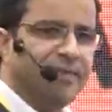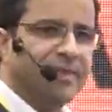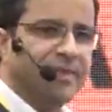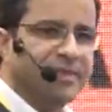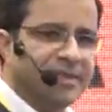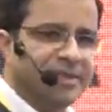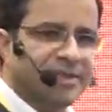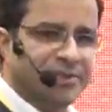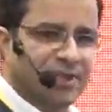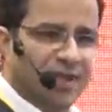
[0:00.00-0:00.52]

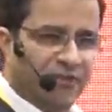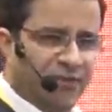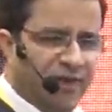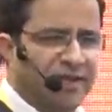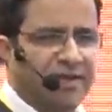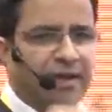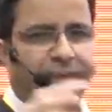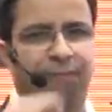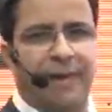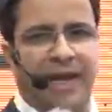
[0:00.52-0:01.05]
busy
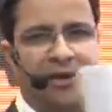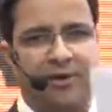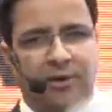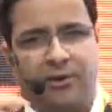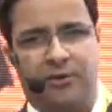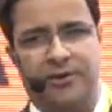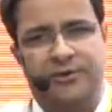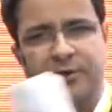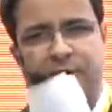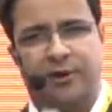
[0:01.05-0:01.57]
shuffling the
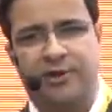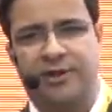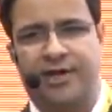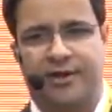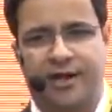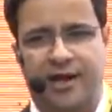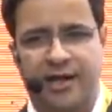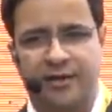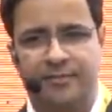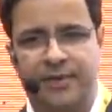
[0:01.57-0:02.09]
backlogs all the
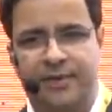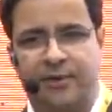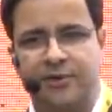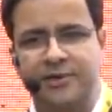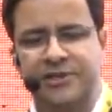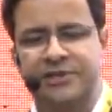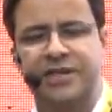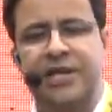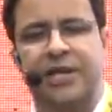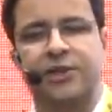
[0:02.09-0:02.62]
time
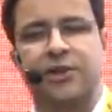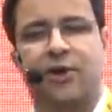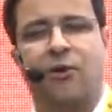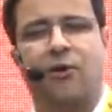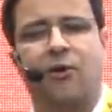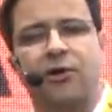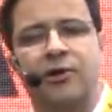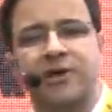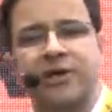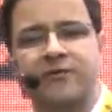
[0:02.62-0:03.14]
because they are the
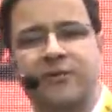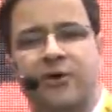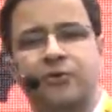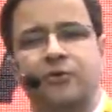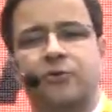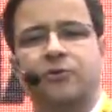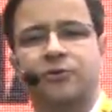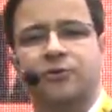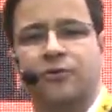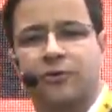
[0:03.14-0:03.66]
only one
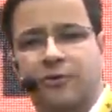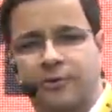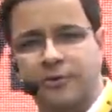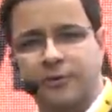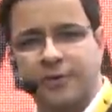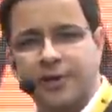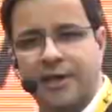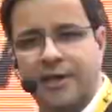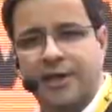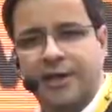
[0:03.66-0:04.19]
who
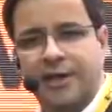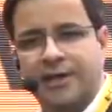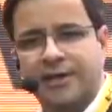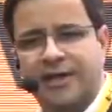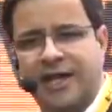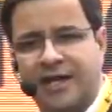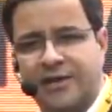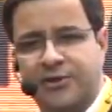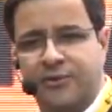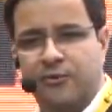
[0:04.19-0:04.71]
know
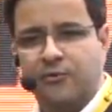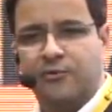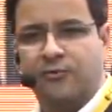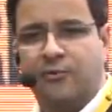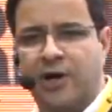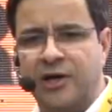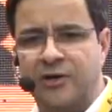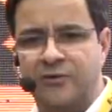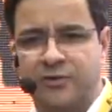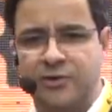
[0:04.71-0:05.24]
that
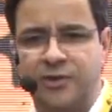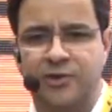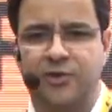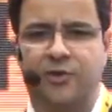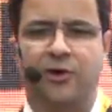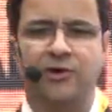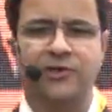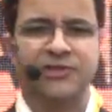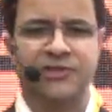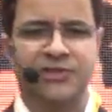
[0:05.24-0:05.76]
what the
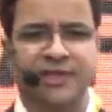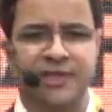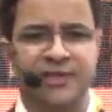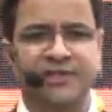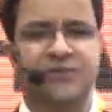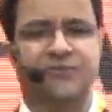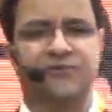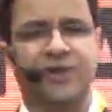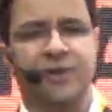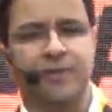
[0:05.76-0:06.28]

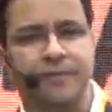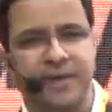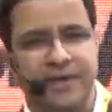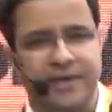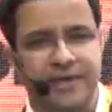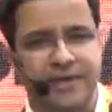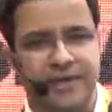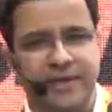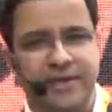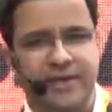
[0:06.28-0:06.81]
consequence will
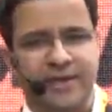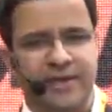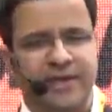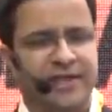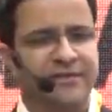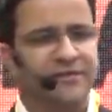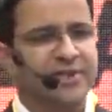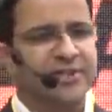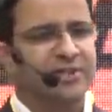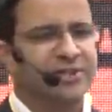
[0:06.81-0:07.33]
be
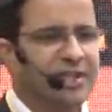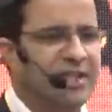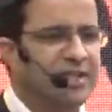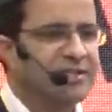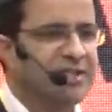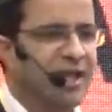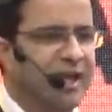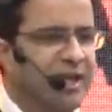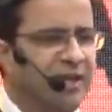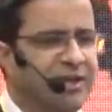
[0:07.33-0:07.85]
if they
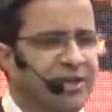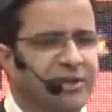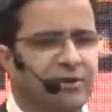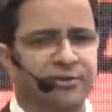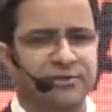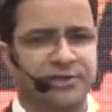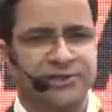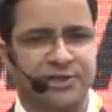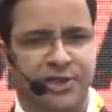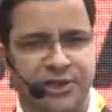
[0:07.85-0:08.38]
change anything
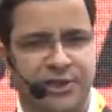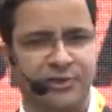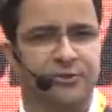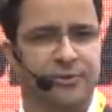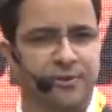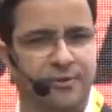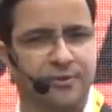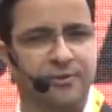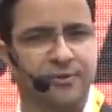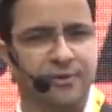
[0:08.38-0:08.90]
on the
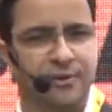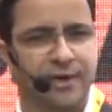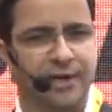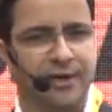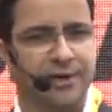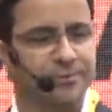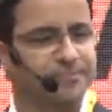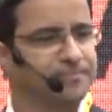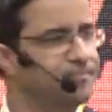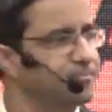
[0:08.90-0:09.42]
schedule, right?